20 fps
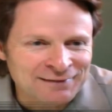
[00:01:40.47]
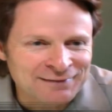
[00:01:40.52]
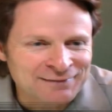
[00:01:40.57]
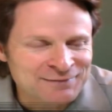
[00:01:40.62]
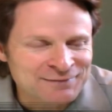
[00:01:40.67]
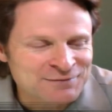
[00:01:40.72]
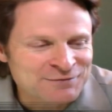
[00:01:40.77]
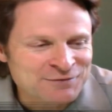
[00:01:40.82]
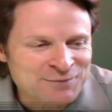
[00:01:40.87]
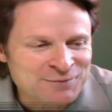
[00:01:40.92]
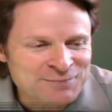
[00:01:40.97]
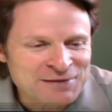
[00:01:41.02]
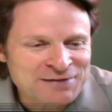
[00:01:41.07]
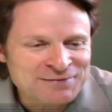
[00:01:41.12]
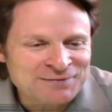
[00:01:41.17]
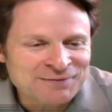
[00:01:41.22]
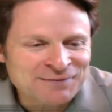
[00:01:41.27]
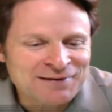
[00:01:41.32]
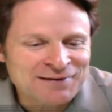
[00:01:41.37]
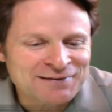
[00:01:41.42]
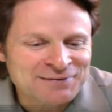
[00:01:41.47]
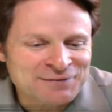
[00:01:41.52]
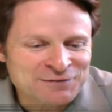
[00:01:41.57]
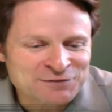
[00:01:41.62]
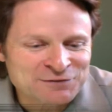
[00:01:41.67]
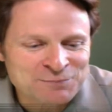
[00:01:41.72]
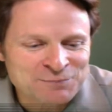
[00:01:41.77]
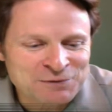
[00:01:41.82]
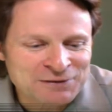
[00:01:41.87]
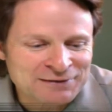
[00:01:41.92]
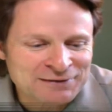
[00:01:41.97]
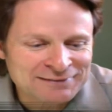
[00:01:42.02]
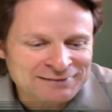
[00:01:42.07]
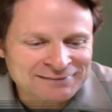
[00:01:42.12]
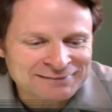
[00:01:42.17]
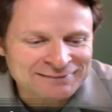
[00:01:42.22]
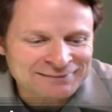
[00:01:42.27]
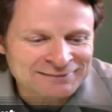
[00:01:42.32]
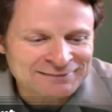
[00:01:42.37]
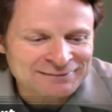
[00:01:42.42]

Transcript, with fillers: Uh, for me, writing this book